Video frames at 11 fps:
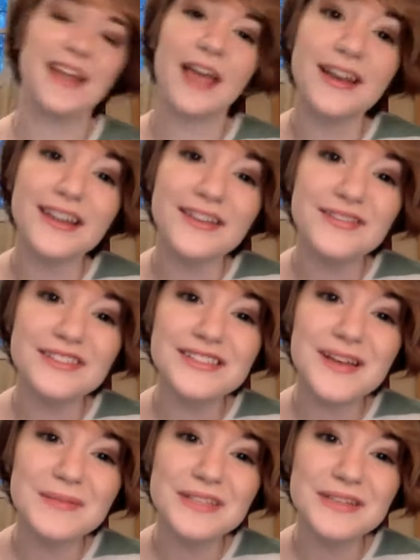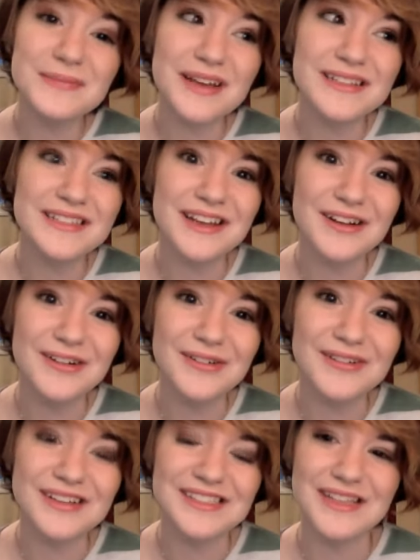And he even stops in Mexico
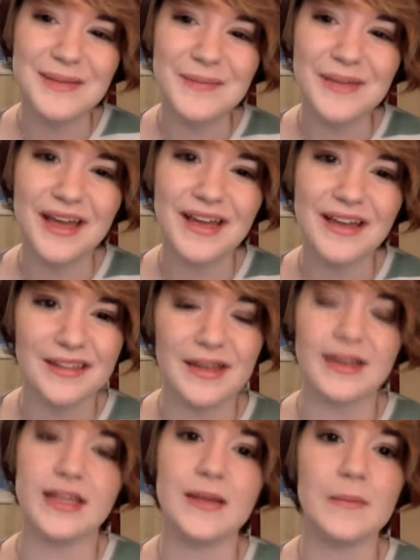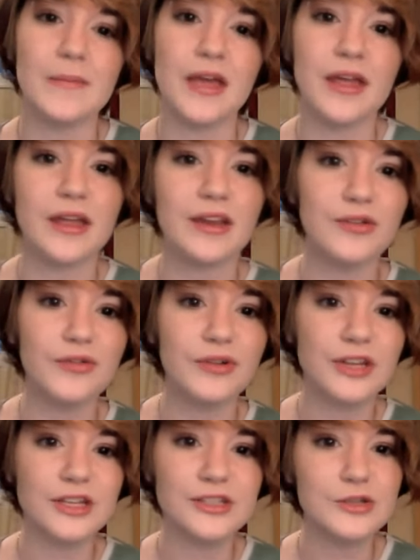with some guy that he met in New
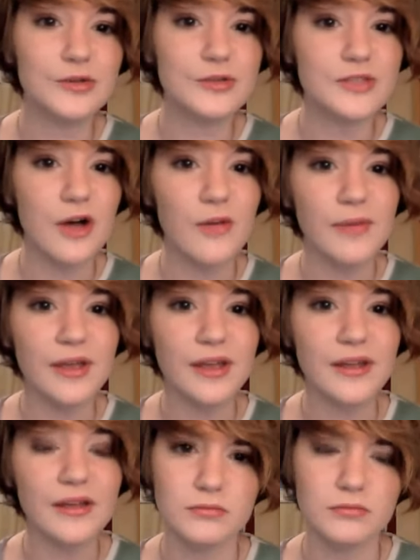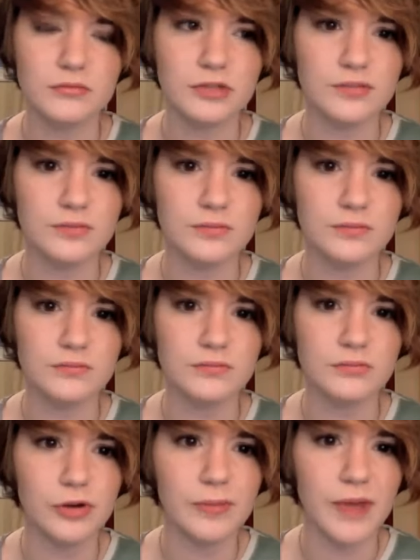Orleans who's helping with
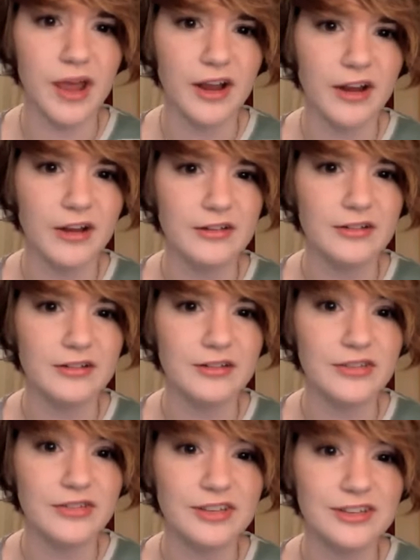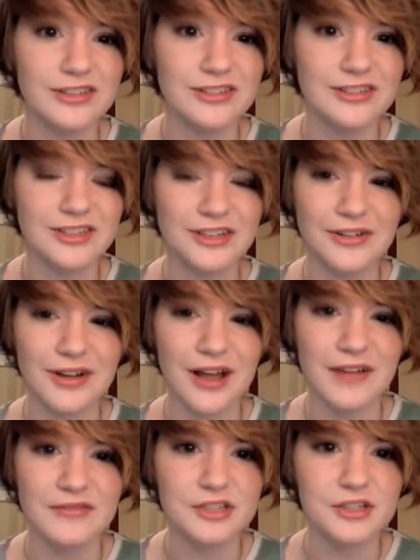repair, even, you know,
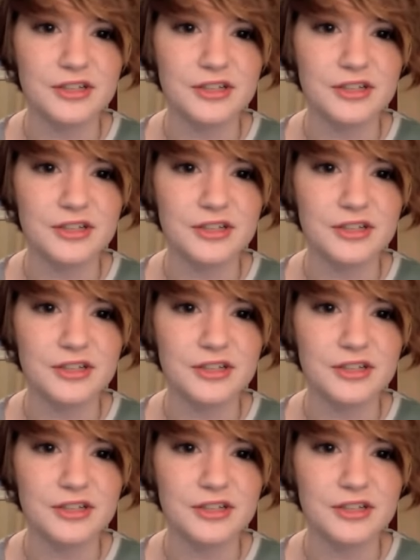after